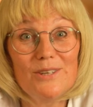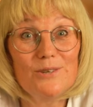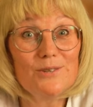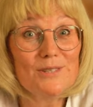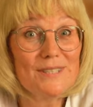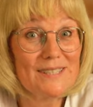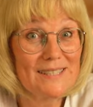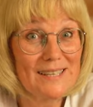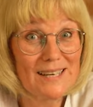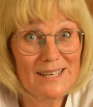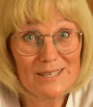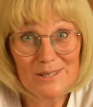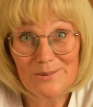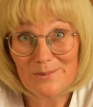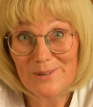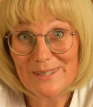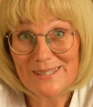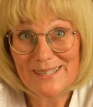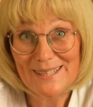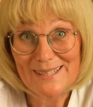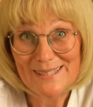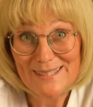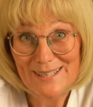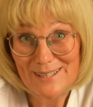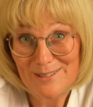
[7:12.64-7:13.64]
You start with
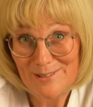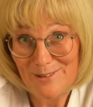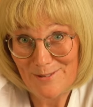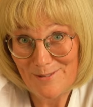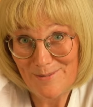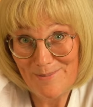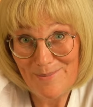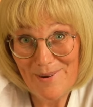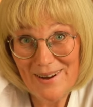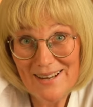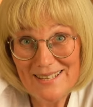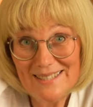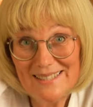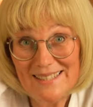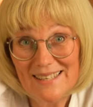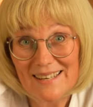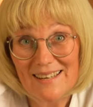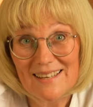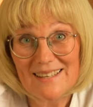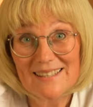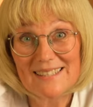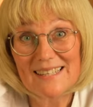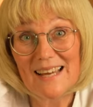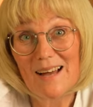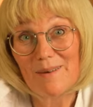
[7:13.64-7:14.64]
a set of parts,
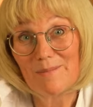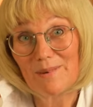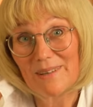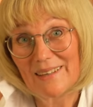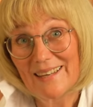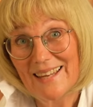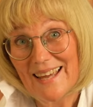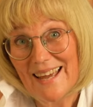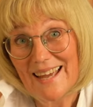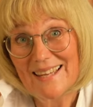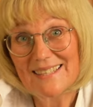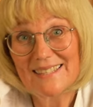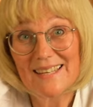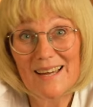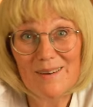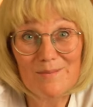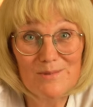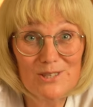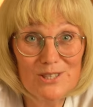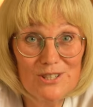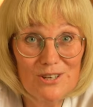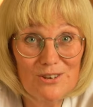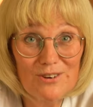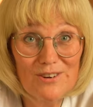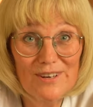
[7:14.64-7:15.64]
some clay, some
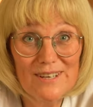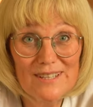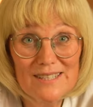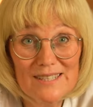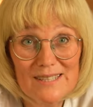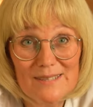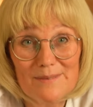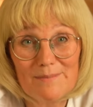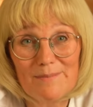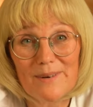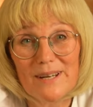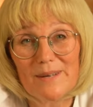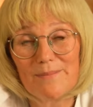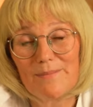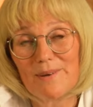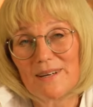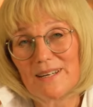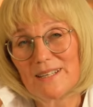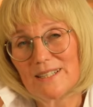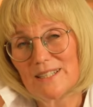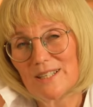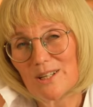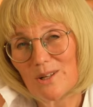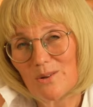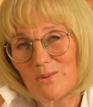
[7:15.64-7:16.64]
joints, maybe a
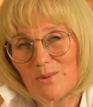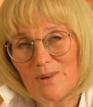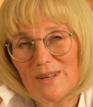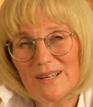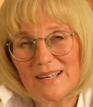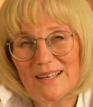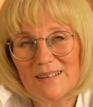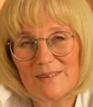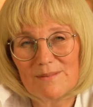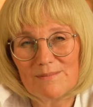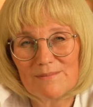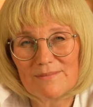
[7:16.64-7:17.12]
little wig,